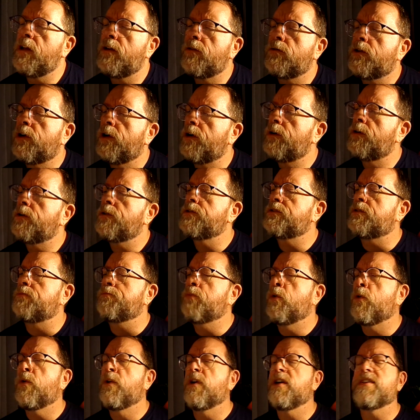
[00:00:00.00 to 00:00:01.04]
girls and
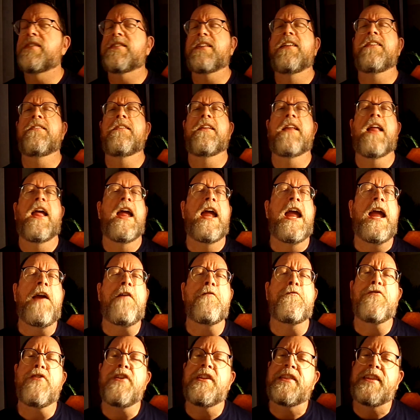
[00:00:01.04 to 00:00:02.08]
boys, and
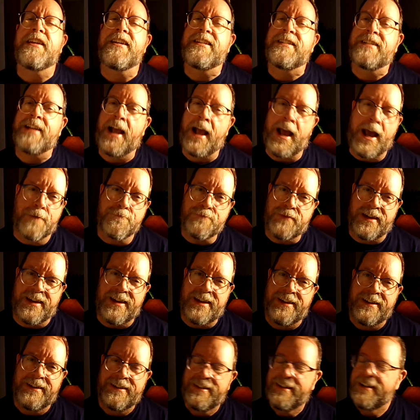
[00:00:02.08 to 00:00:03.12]
everything's
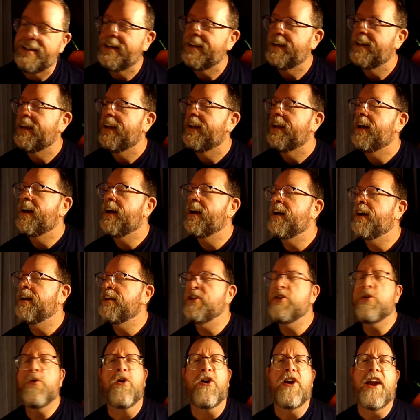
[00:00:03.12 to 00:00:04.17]
happy.
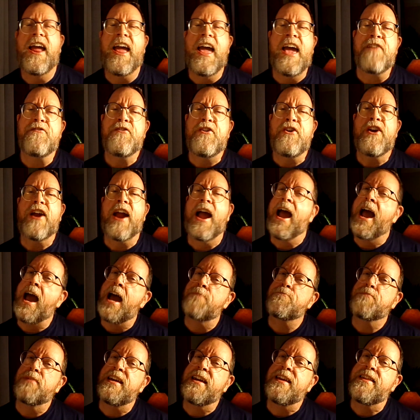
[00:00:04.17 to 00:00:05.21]
You are ever
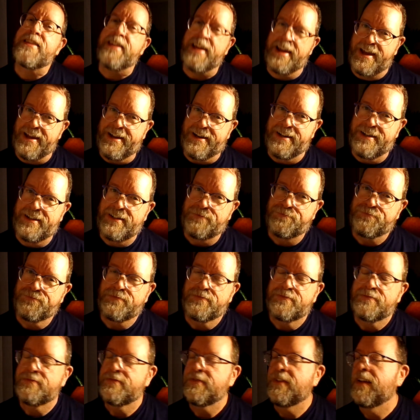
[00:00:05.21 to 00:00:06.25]
happy then.
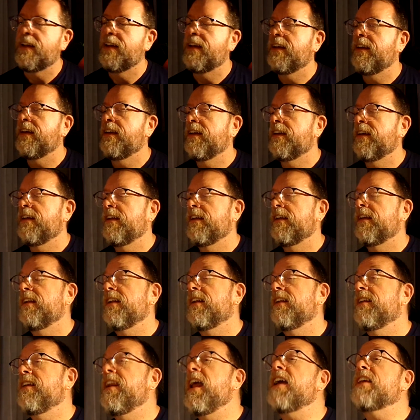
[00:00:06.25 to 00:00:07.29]

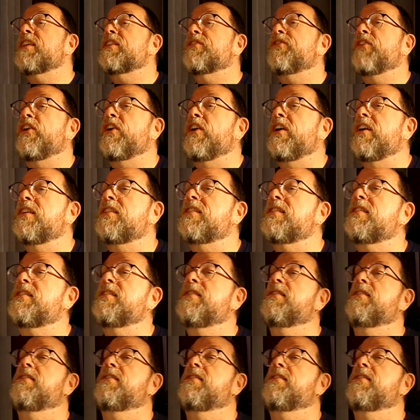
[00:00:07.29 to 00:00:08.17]
Next verse,